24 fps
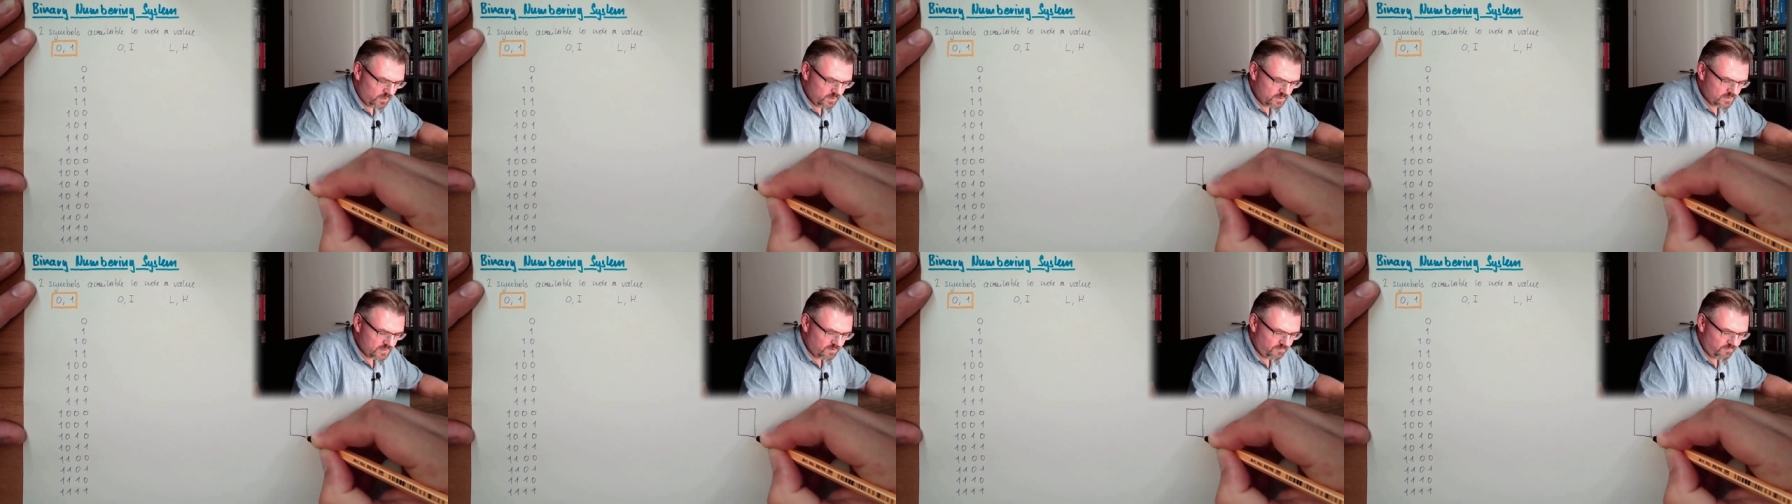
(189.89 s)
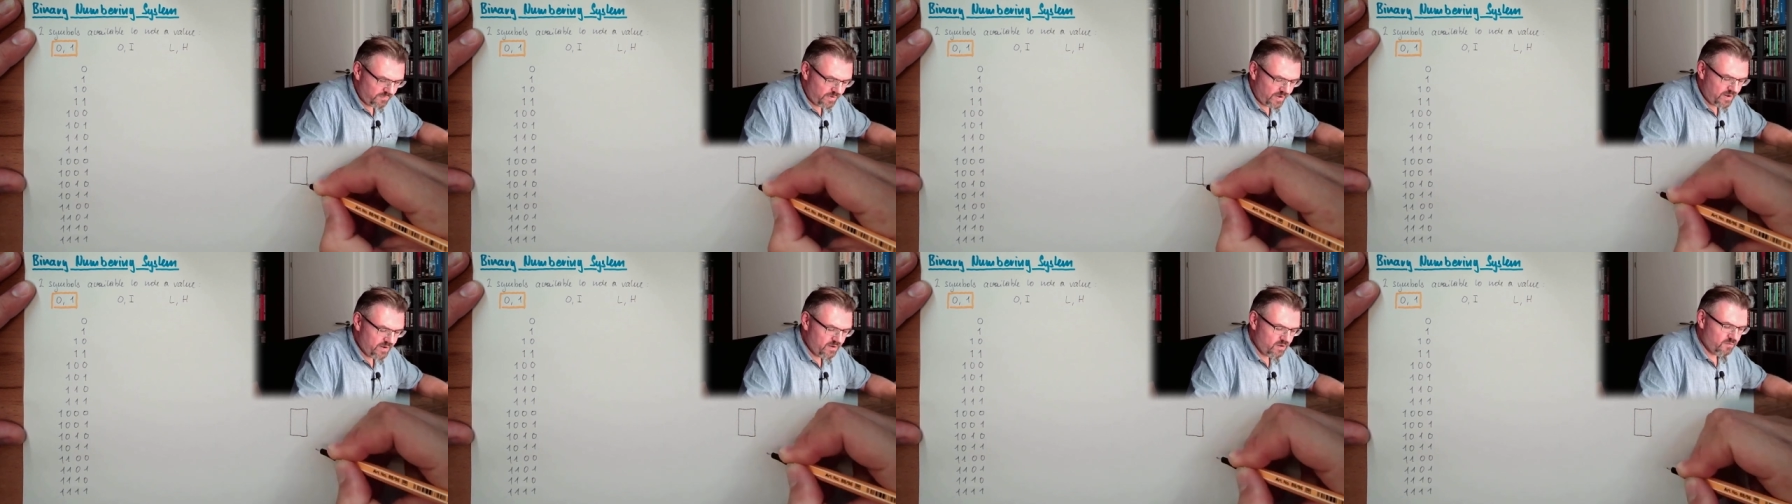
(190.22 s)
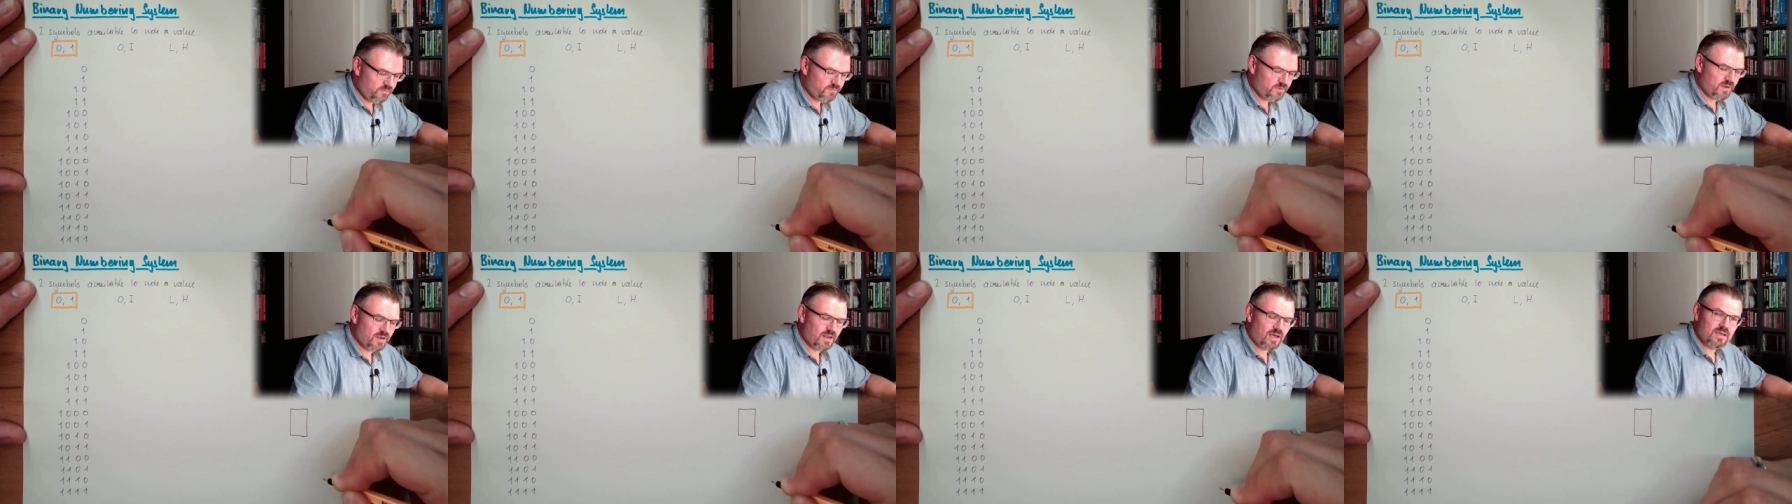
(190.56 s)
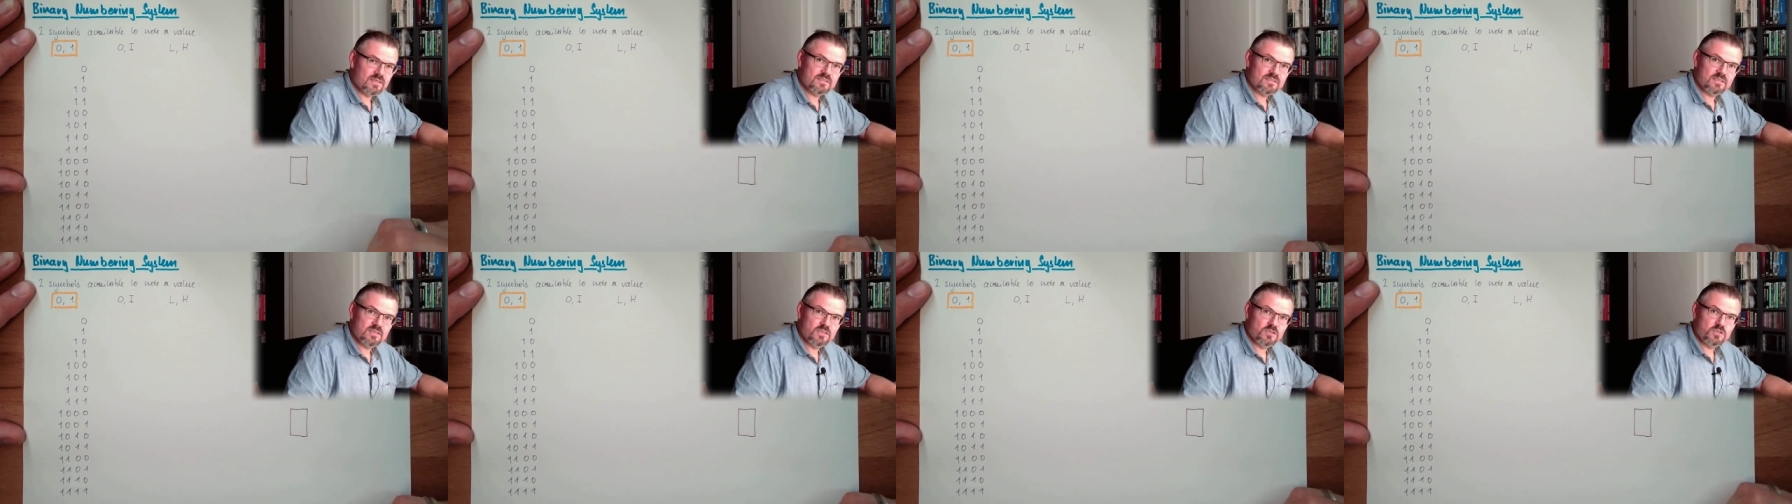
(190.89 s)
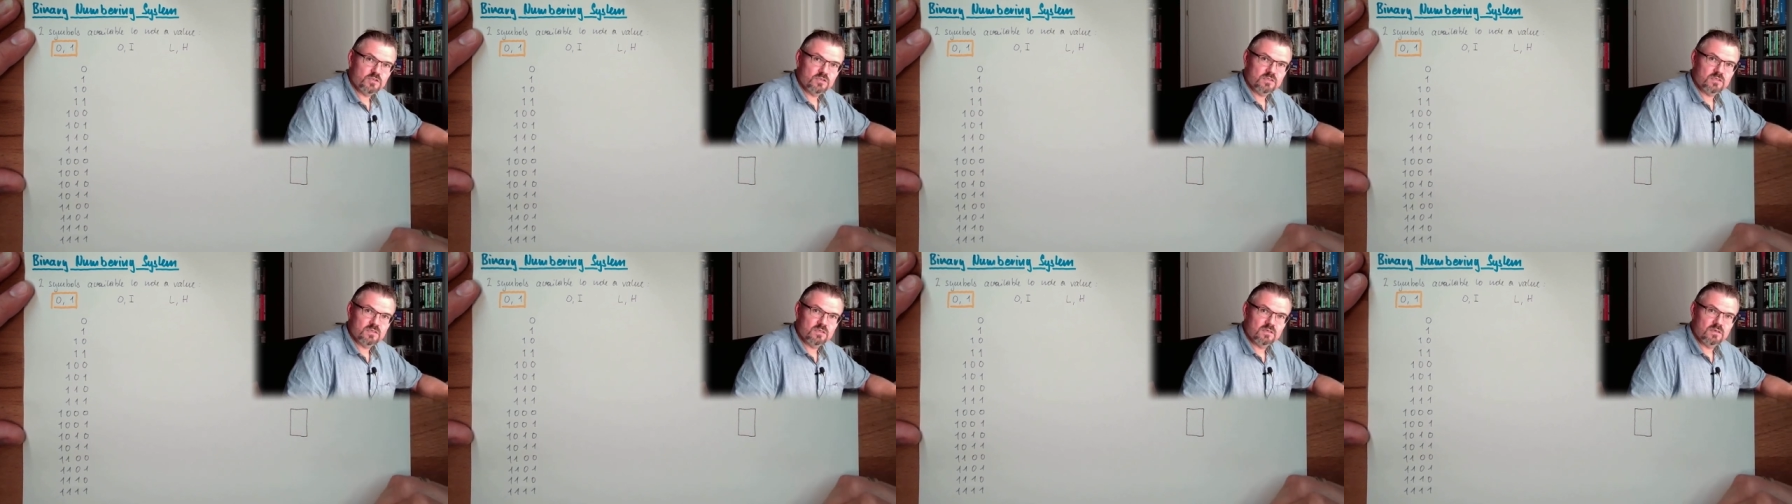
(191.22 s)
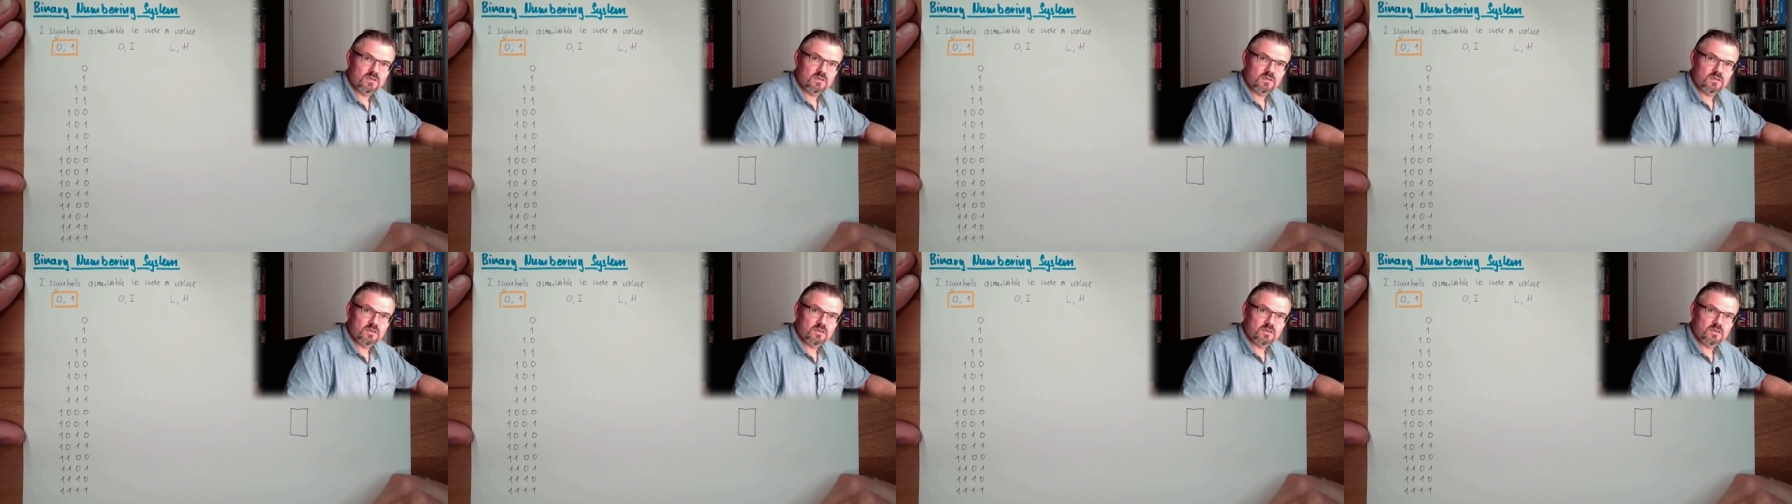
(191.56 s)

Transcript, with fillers: is the value of the last digit?